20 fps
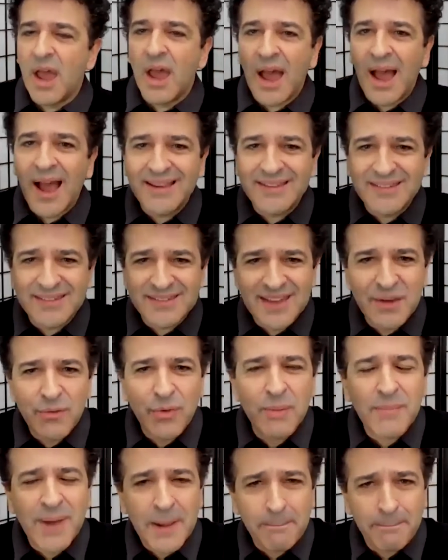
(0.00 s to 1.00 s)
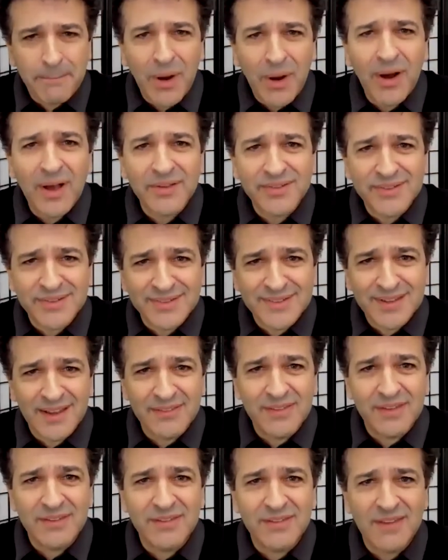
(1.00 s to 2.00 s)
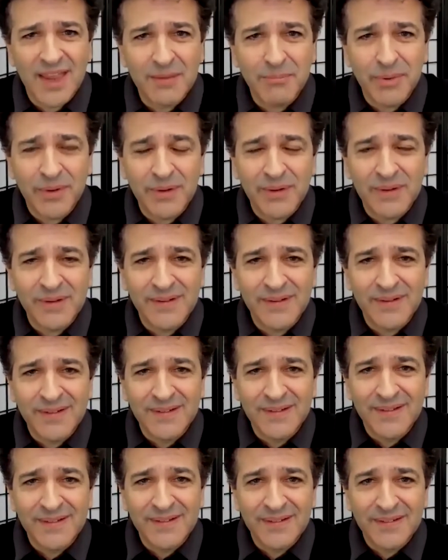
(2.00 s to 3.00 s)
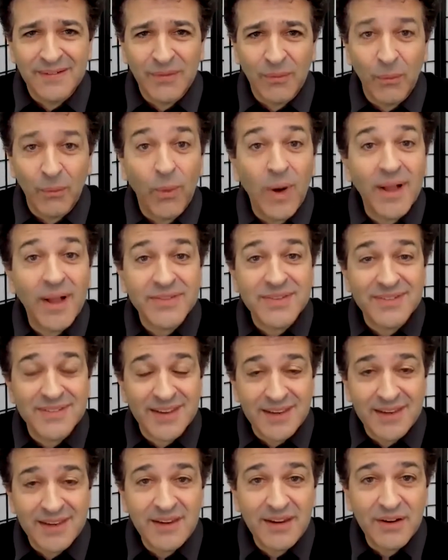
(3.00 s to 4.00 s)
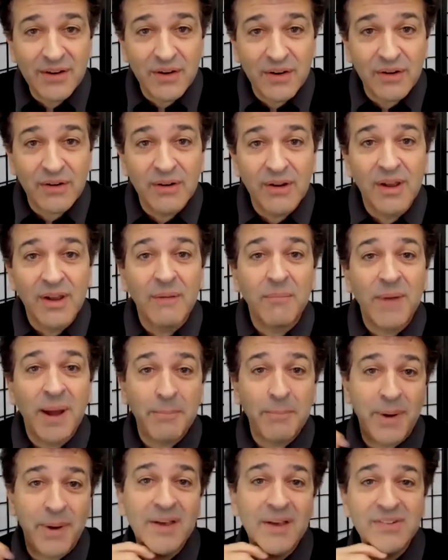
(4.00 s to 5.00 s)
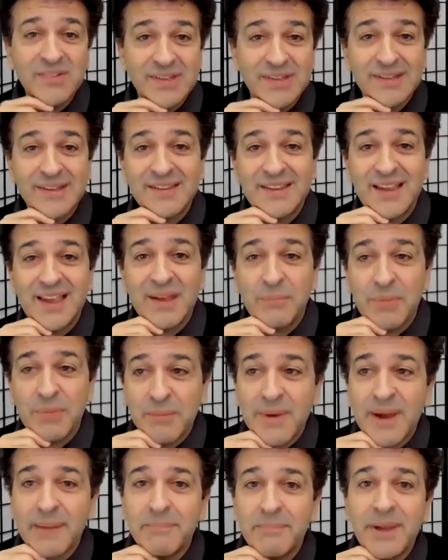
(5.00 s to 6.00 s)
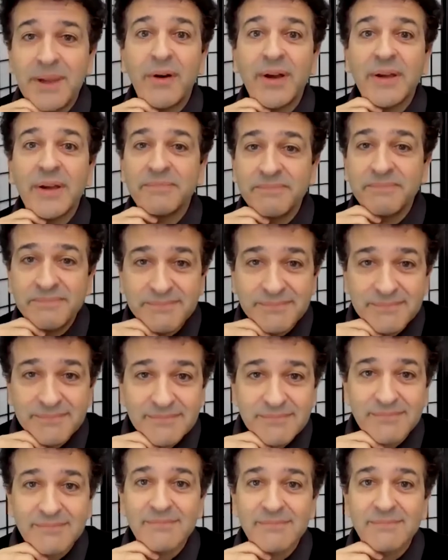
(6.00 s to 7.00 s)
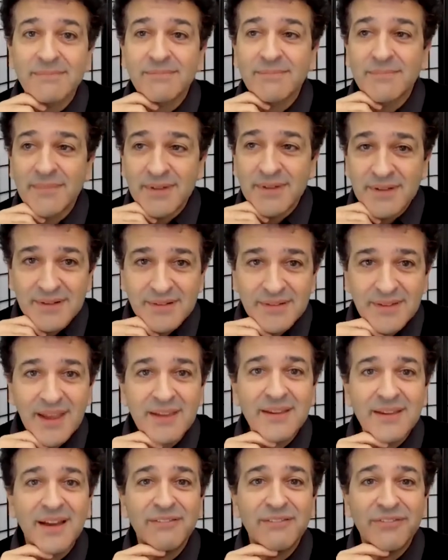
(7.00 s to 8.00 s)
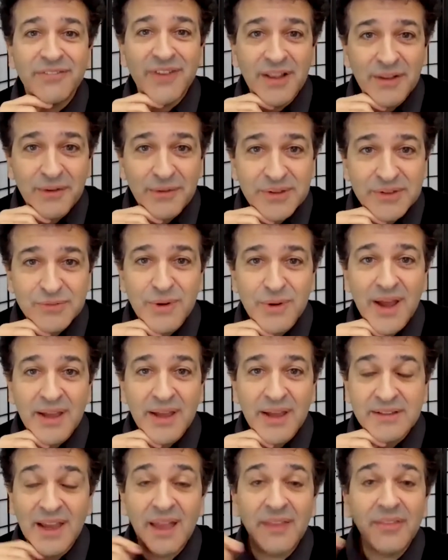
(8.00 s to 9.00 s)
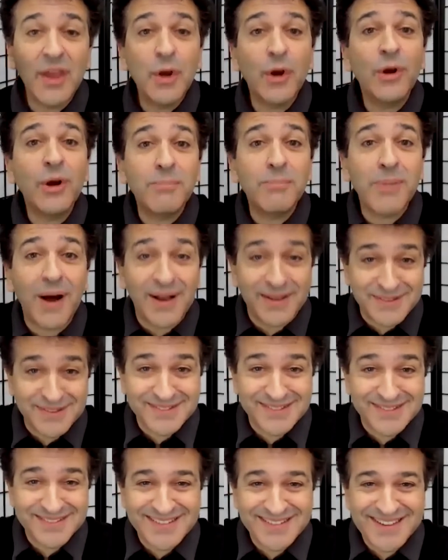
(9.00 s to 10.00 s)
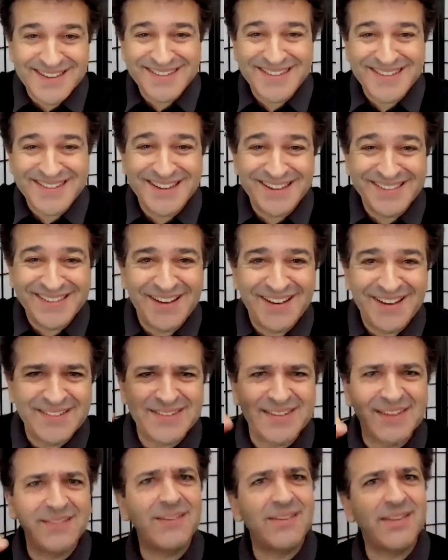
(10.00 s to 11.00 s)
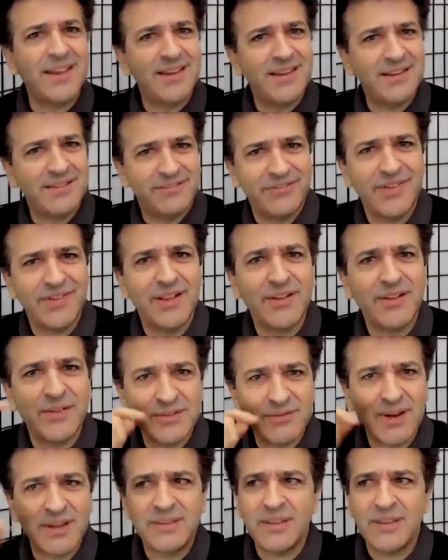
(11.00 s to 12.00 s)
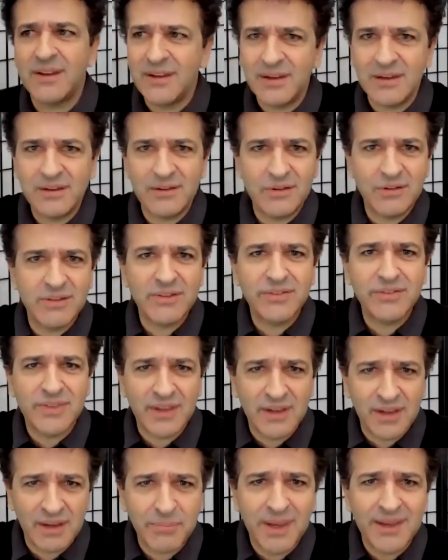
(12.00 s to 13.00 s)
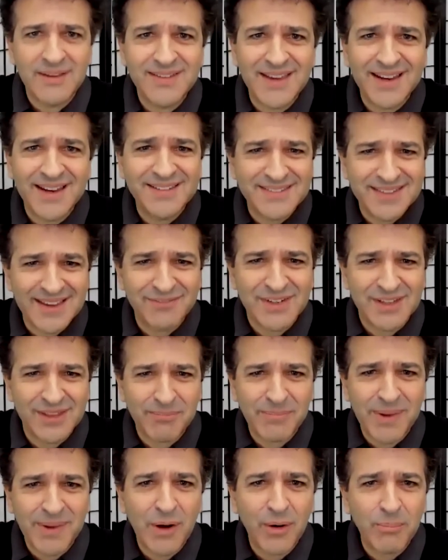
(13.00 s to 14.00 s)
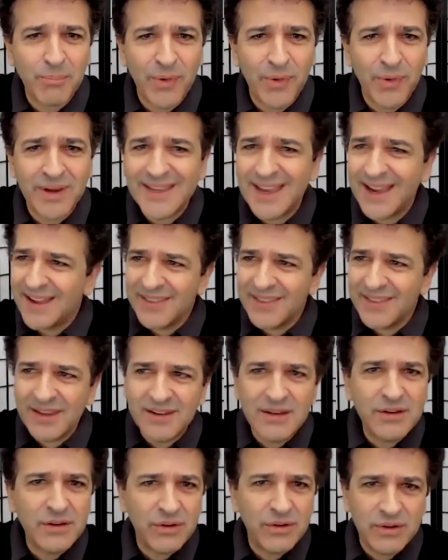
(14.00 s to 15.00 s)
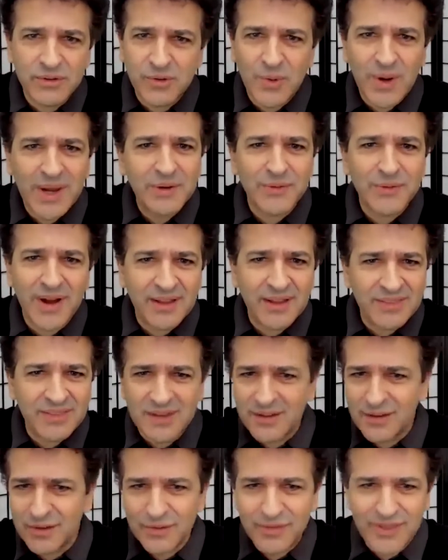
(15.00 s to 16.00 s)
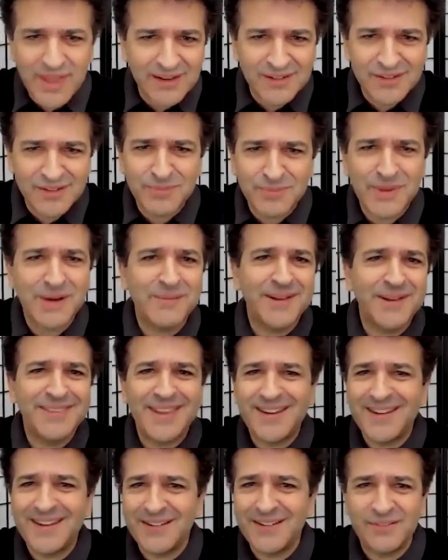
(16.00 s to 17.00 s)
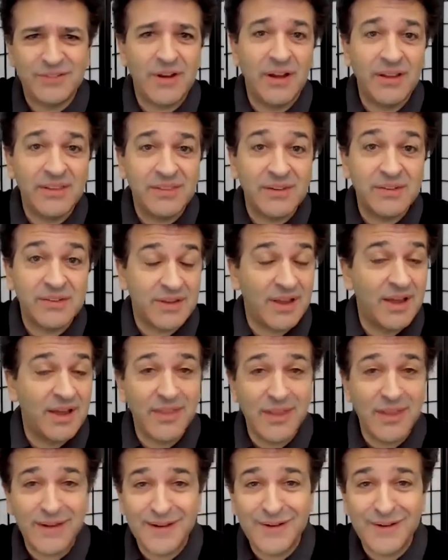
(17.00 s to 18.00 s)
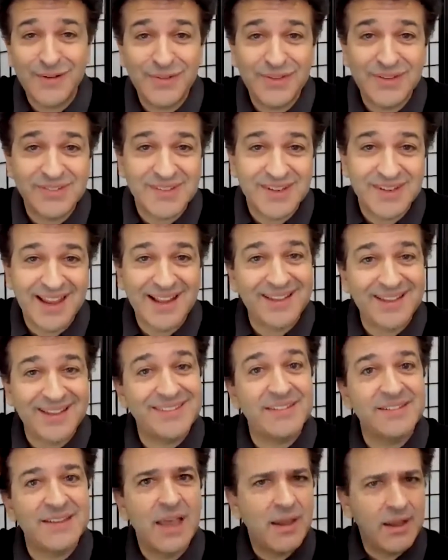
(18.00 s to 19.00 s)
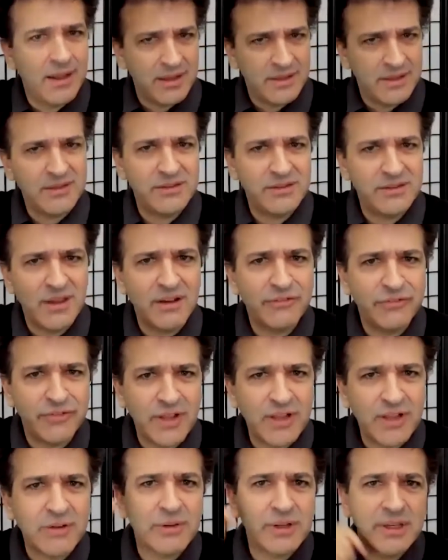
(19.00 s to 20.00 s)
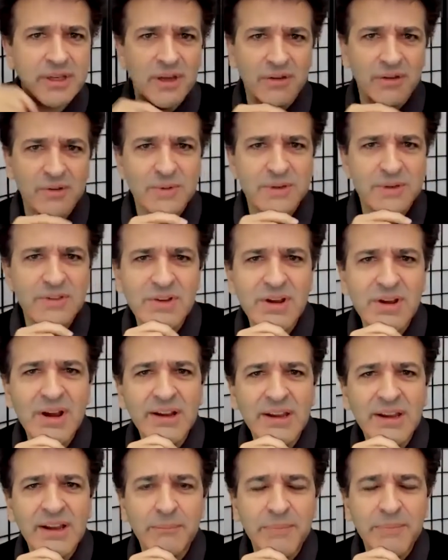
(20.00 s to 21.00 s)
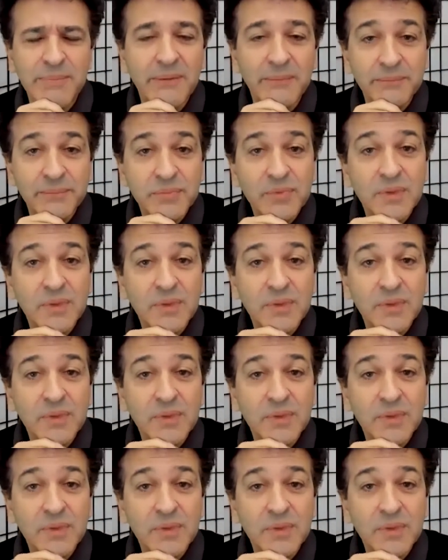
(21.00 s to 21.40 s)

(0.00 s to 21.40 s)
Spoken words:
I say what my boss at the table wants to hear, my boss at the table might be going, that young fellow is right. And then her boss is sitting there and saying, oh, that young fellow is right. They didn't do this thing on page 87 of the PowerPoint. They didn't do it quite right. They didn't do that experiment. They didn't dot this I. They didn't do this analysis. This young fellow really knows what he's talking about.